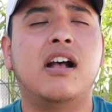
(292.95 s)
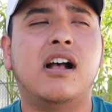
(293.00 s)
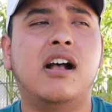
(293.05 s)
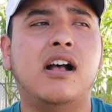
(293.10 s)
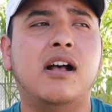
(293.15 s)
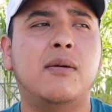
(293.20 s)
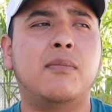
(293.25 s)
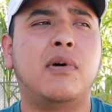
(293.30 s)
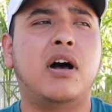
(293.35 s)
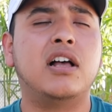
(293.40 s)

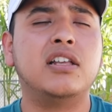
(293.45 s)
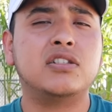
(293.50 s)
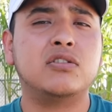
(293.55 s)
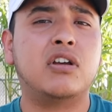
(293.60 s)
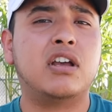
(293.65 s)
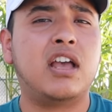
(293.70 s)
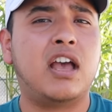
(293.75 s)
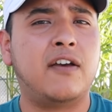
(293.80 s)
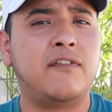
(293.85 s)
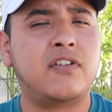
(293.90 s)
Um,
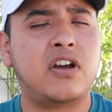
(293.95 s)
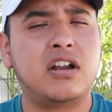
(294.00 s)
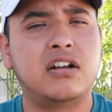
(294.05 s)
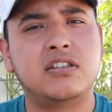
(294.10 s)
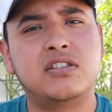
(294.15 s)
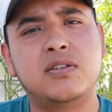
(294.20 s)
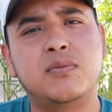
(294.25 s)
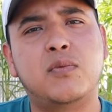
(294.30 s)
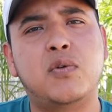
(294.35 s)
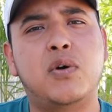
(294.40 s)
also, I have
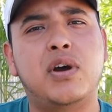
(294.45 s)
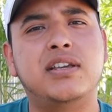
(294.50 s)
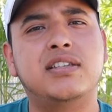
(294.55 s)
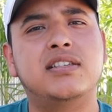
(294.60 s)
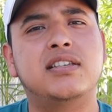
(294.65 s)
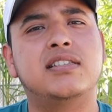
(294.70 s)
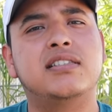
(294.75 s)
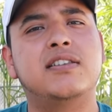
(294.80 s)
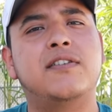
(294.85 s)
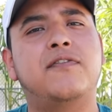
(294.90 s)
gotten some
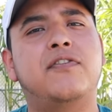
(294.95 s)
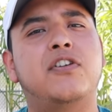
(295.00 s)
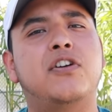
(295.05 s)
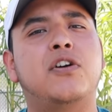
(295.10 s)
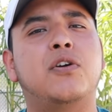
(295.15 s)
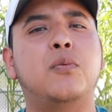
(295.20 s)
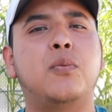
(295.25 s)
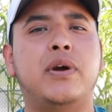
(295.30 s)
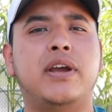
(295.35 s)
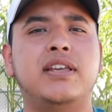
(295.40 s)
questions if
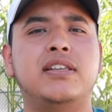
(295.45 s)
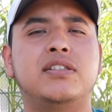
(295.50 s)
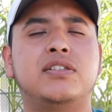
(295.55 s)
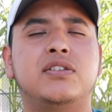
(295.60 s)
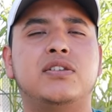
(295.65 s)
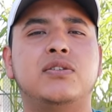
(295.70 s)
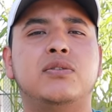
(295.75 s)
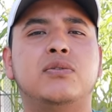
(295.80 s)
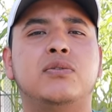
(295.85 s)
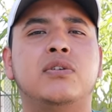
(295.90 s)
there are ways
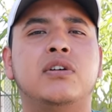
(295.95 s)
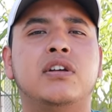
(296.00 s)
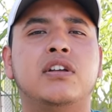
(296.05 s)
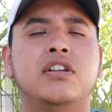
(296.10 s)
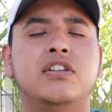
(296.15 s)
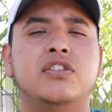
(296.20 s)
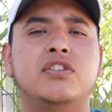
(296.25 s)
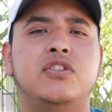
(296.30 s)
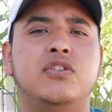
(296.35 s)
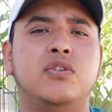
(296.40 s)
to
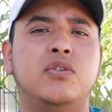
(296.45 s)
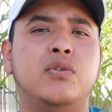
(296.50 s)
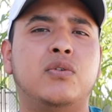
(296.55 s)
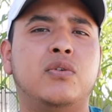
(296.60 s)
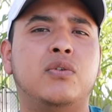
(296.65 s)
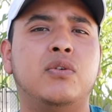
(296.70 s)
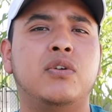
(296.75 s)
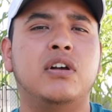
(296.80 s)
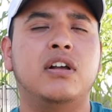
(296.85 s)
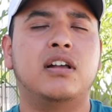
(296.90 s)

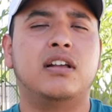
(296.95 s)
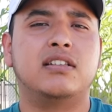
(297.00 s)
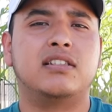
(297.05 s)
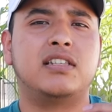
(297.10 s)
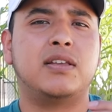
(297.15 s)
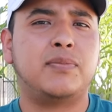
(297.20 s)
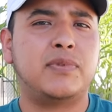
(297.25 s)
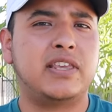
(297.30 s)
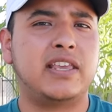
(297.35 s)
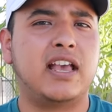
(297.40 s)
do
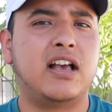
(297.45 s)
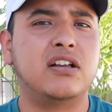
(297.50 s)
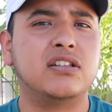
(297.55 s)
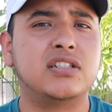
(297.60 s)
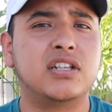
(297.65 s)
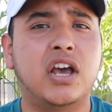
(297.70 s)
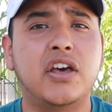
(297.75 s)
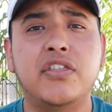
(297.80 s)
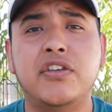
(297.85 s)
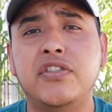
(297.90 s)
something
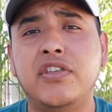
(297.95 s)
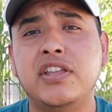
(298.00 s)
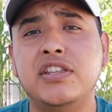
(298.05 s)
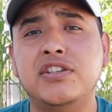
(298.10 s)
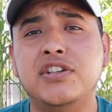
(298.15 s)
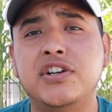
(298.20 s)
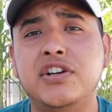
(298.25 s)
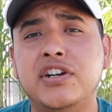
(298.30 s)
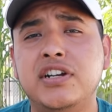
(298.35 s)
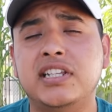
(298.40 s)
else other
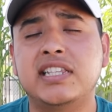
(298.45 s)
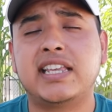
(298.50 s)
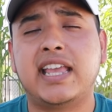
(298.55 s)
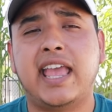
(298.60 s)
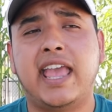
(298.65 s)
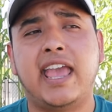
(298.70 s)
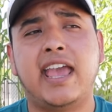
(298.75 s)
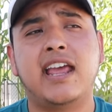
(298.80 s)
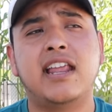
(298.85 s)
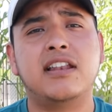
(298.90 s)
than dirt.
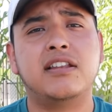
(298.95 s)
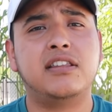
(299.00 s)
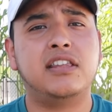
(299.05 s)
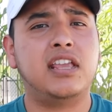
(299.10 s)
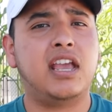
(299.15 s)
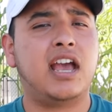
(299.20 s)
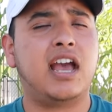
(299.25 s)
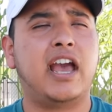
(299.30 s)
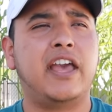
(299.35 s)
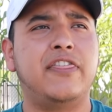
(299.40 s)
And
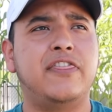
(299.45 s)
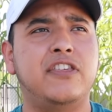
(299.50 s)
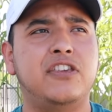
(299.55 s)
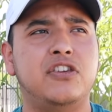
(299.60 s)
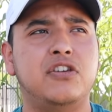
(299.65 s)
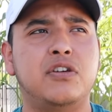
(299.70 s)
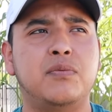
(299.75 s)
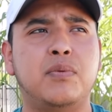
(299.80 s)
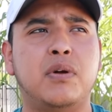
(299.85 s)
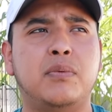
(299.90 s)
yeah, I
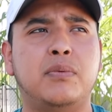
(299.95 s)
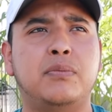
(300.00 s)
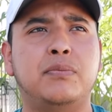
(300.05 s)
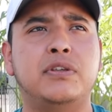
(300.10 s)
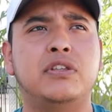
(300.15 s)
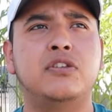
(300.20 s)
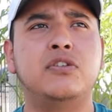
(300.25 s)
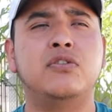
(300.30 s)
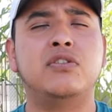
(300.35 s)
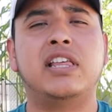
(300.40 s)
think you could
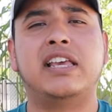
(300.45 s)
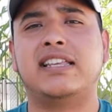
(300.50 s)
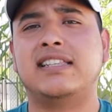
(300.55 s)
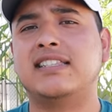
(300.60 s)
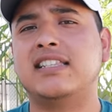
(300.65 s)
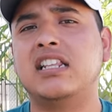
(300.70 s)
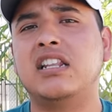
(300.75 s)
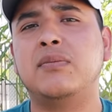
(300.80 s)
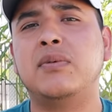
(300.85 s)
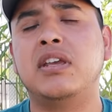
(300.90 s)
probably do like
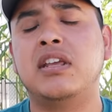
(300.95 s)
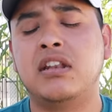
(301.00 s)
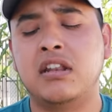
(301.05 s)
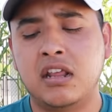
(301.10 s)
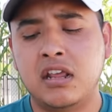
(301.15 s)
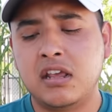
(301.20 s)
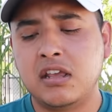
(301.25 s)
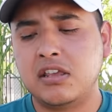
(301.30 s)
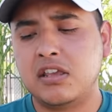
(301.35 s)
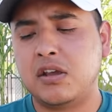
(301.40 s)
cinnamon,
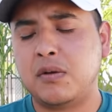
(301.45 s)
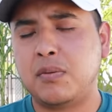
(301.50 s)
you